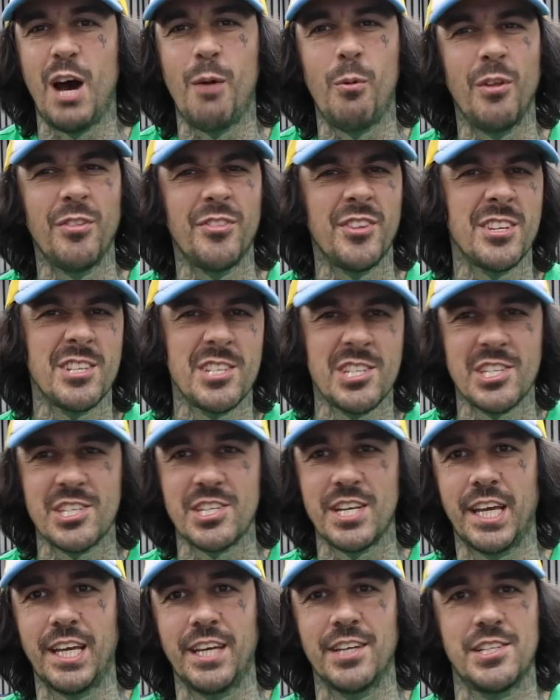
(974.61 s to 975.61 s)
I want the
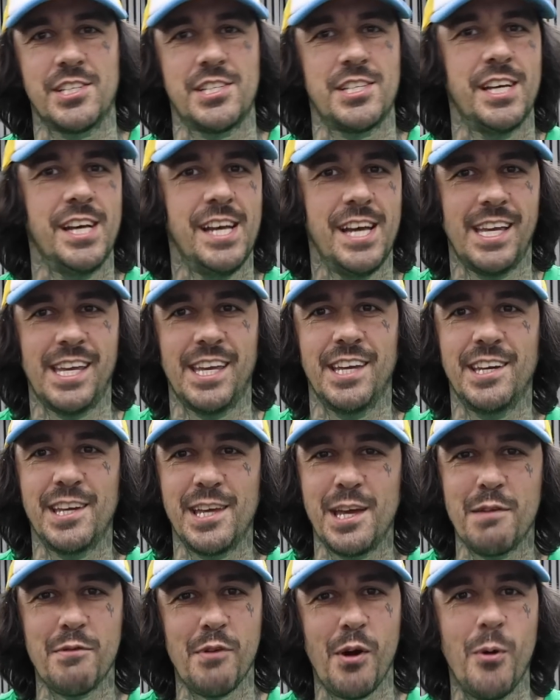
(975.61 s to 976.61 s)
sickest
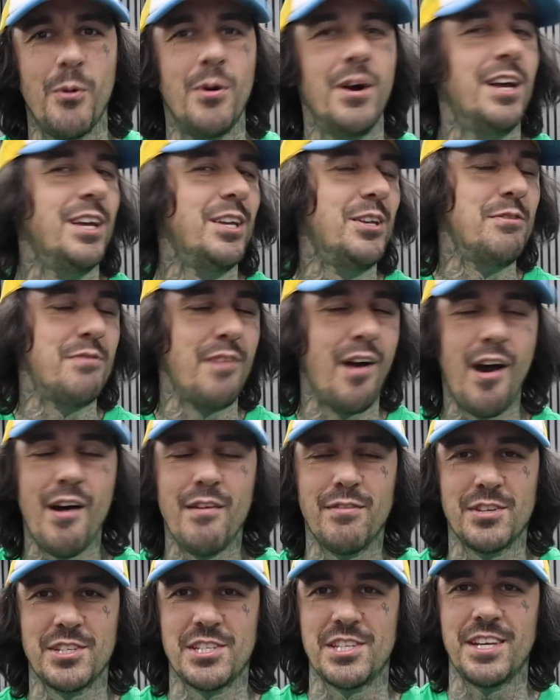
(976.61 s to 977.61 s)
Kenevo you've
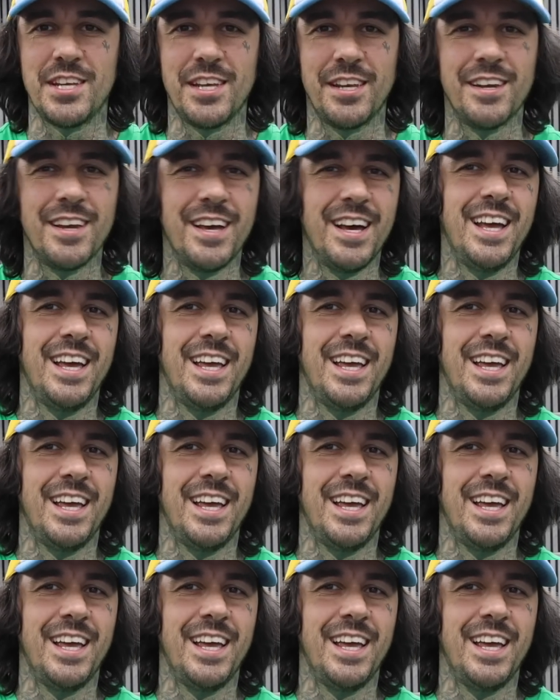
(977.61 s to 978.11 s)
ever seen